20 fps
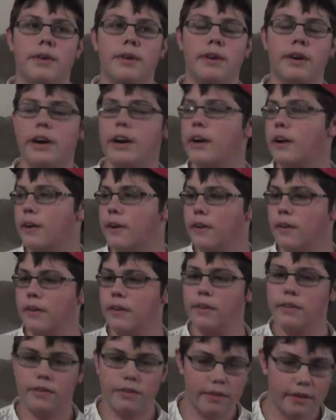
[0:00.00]
Alright,
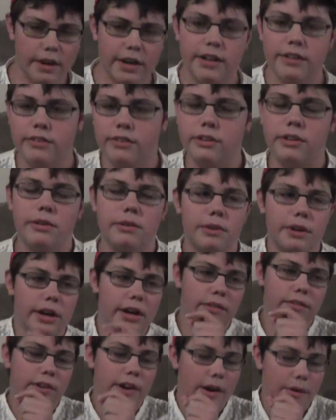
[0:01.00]
so that's it
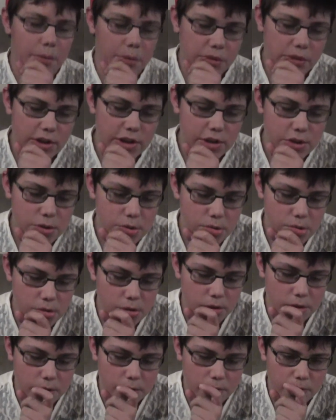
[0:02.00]
I've got with teachers.
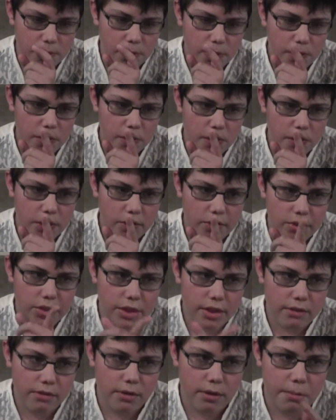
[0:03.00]
Hold on, let me
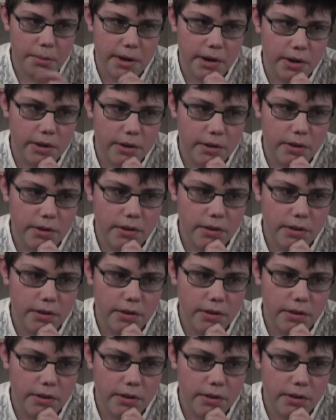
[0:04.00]
think for a minute.